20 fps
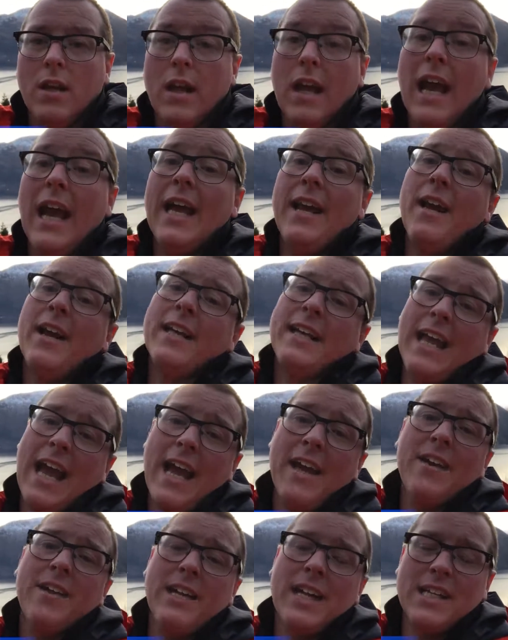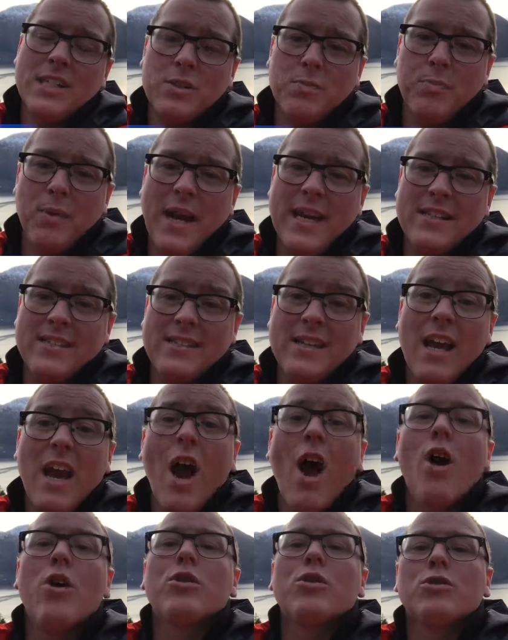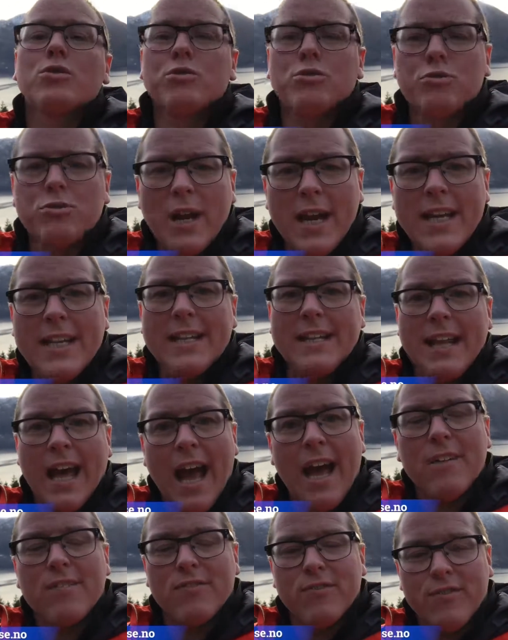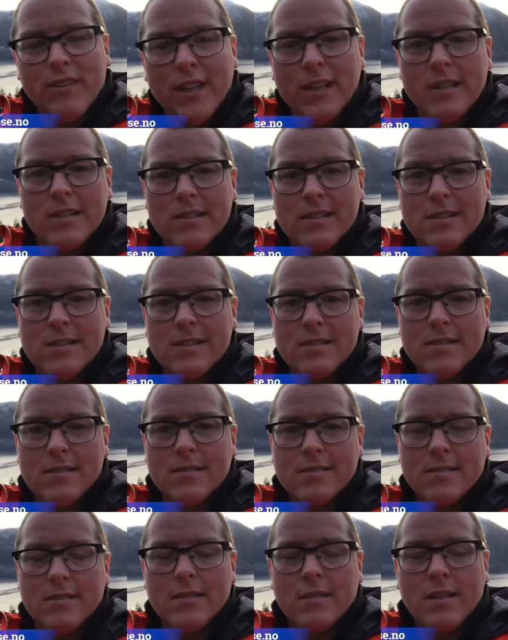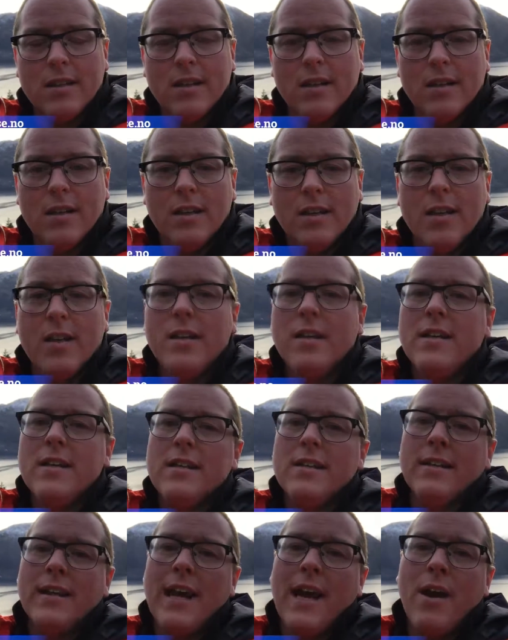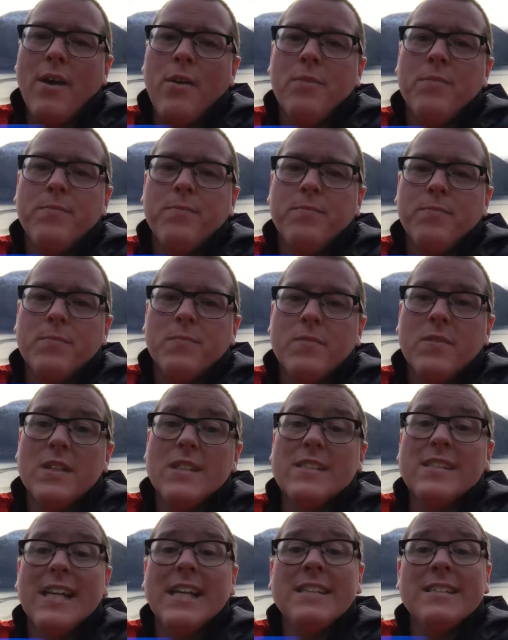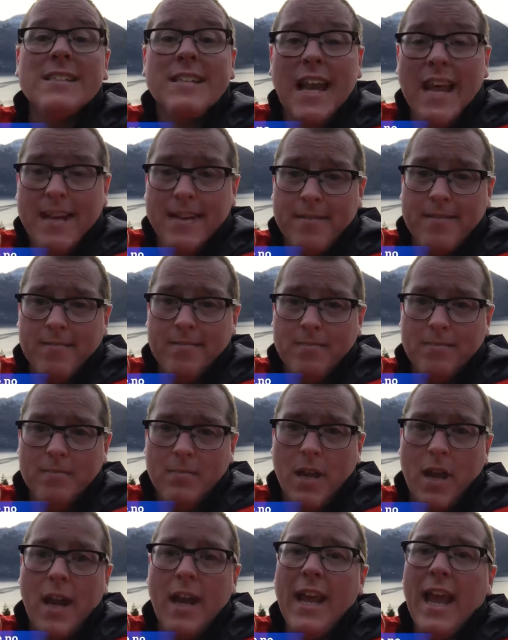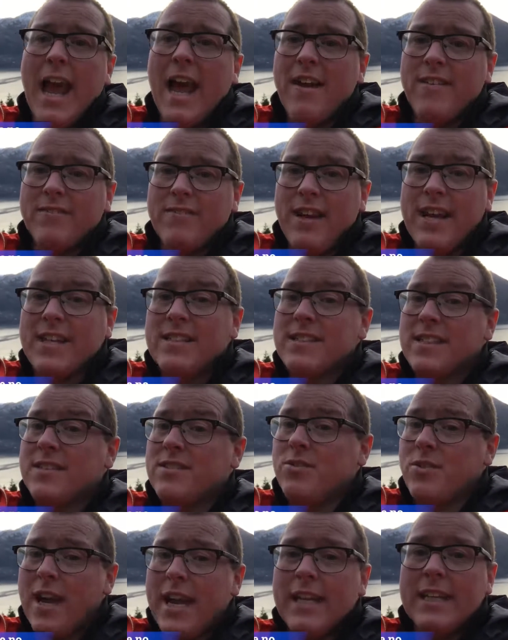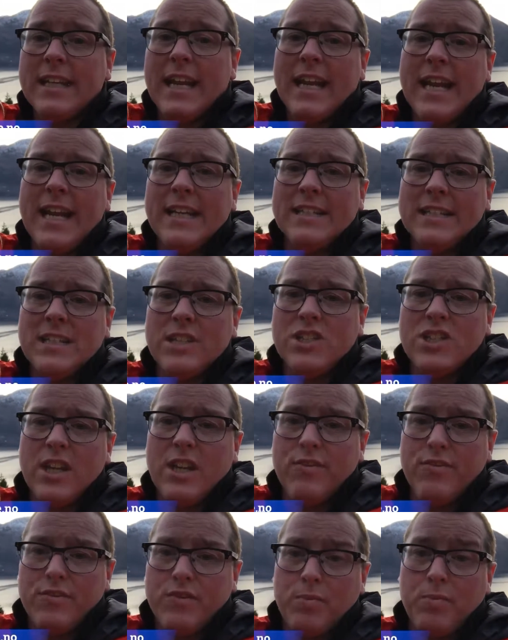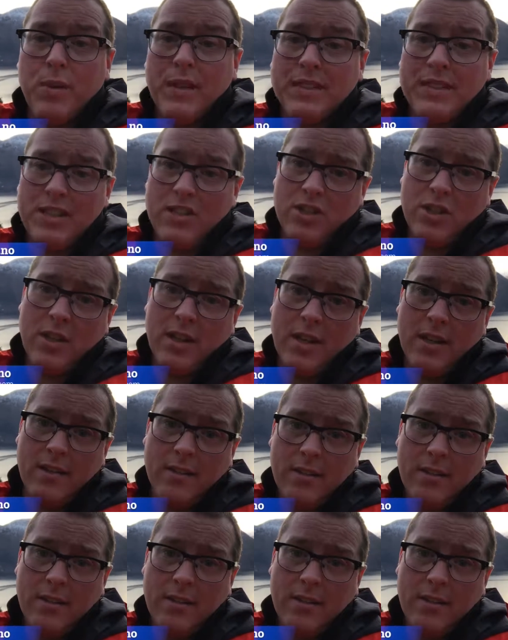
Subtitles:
And I cannot express how great that feels. Now, since then, I have, as a trained kinetic shift practitioner,